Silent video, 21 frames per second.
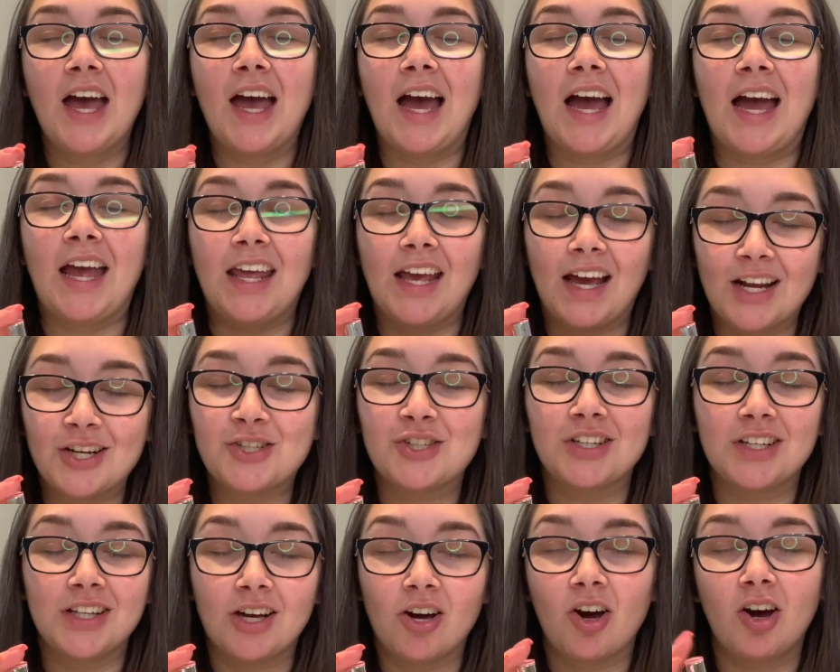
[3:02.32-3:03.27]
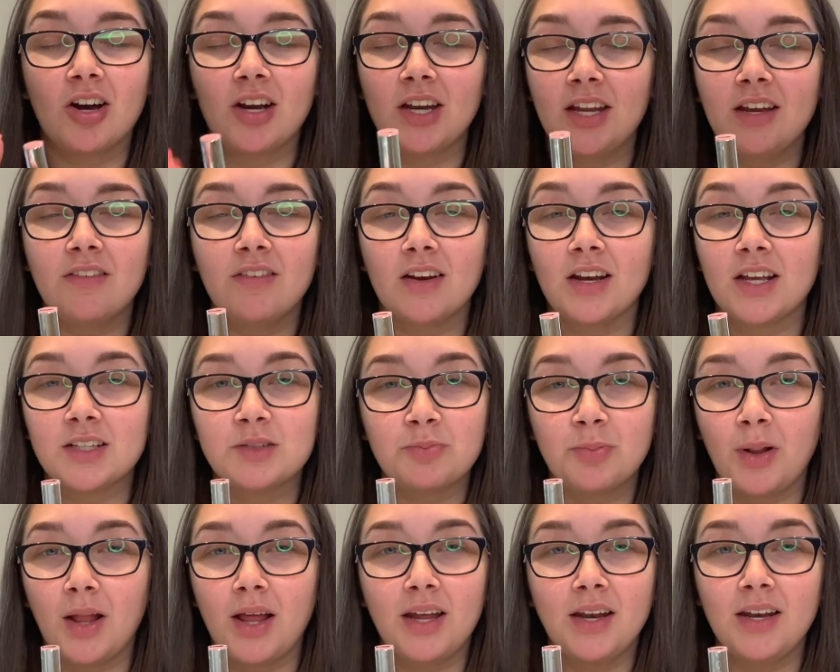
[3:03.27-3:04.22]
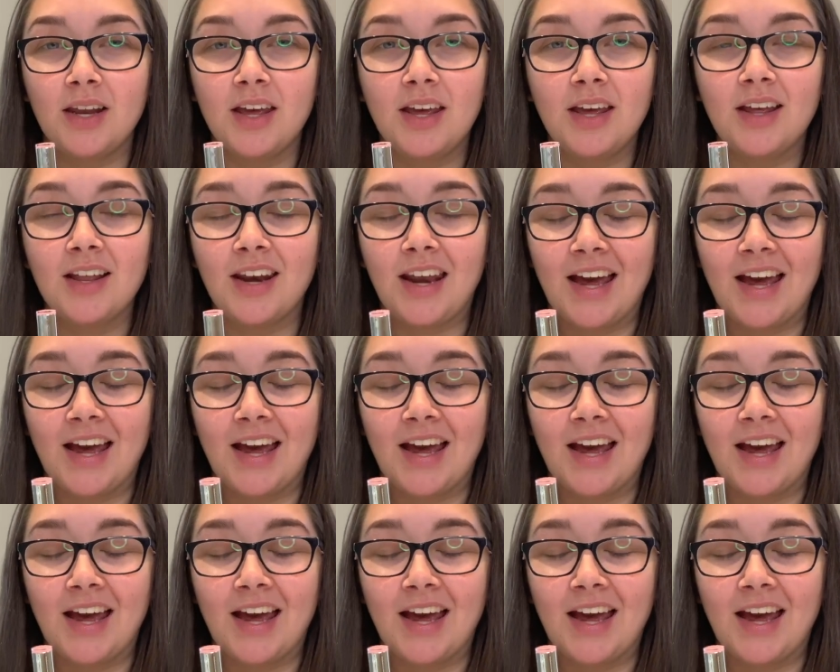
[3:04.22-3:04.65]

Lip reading: I actually can't even explain it.